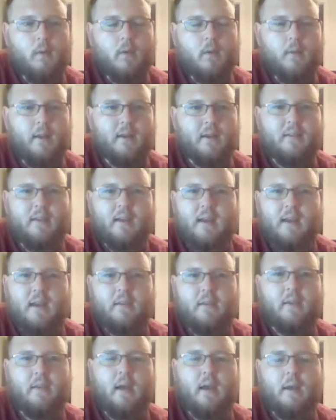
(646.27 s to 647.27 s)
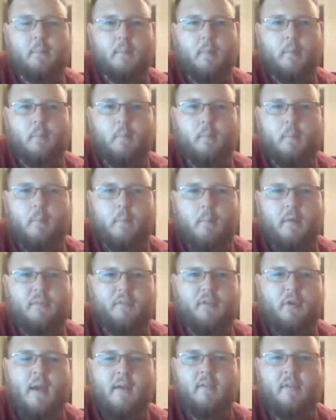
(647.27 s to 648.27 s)
Like I said, guys,
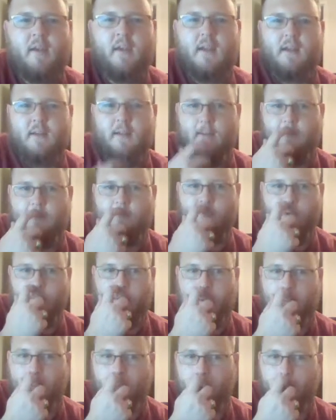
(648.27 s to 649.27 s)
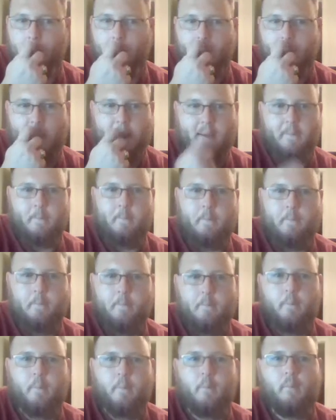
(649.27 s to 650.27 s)
if you have any ideas for me, let
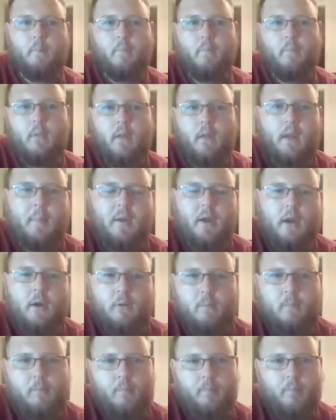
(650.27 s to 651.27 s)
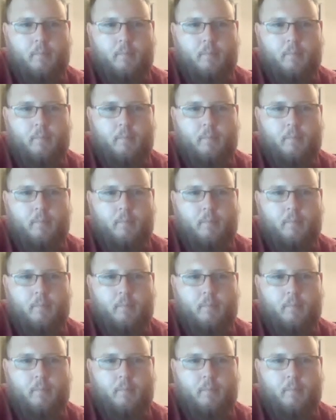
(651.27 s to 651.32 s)
me know.